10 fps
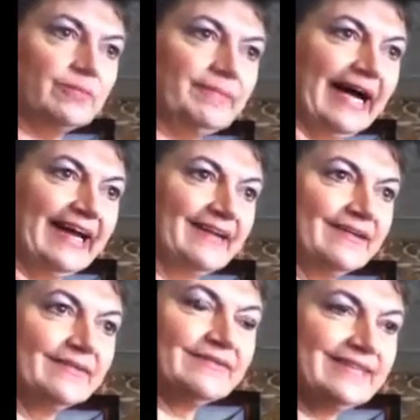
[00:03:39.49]
would buy
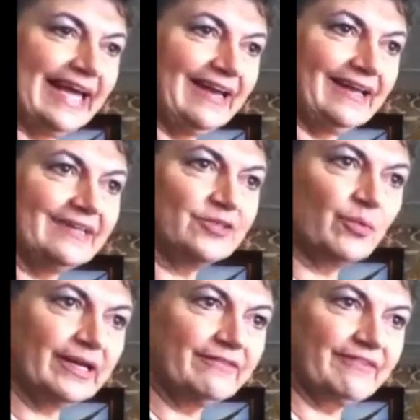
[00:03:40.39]
10 and
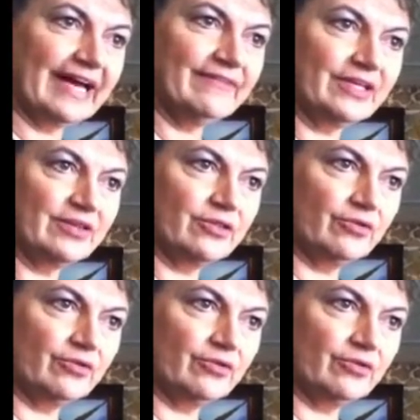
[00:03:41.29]
25 and